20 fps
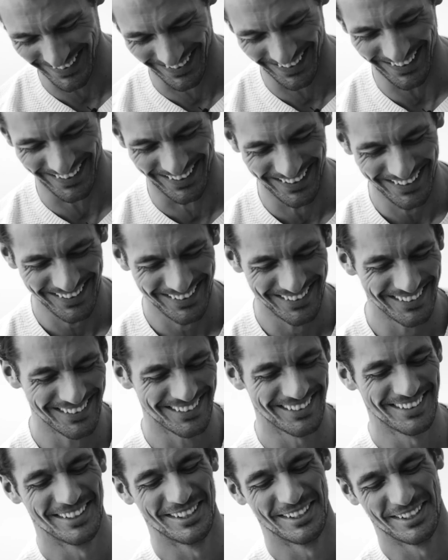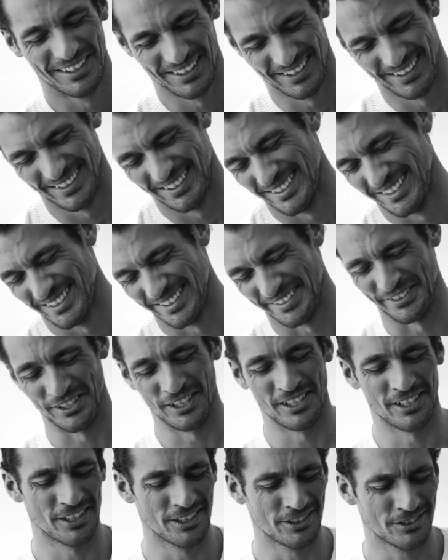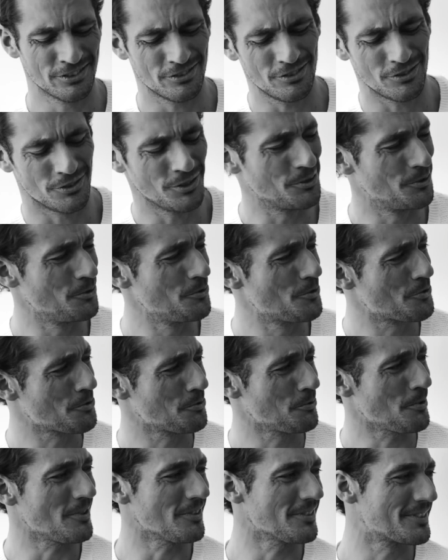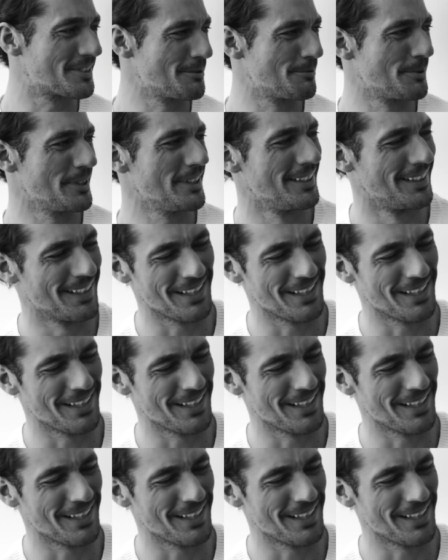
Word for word: don't fancy dancing to it It's not unusual to be